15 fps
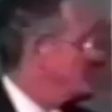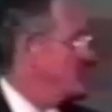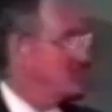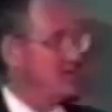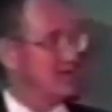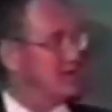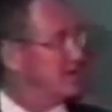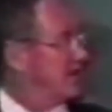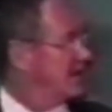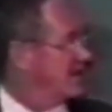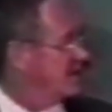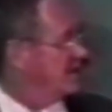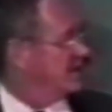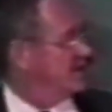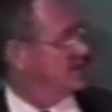you
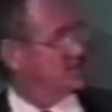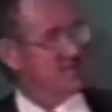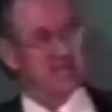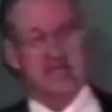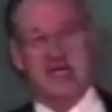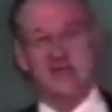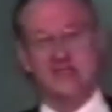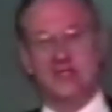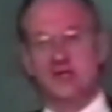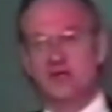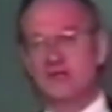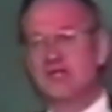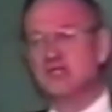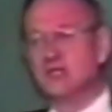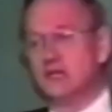like, you know, $10,000 a year
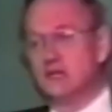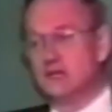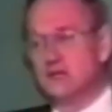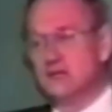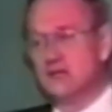to miss it.